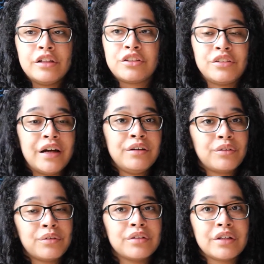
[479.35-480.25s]
to not
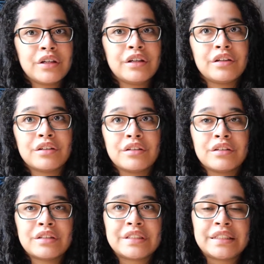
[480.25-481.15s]
only
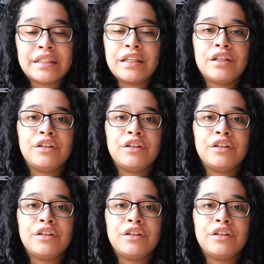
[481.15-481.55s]
see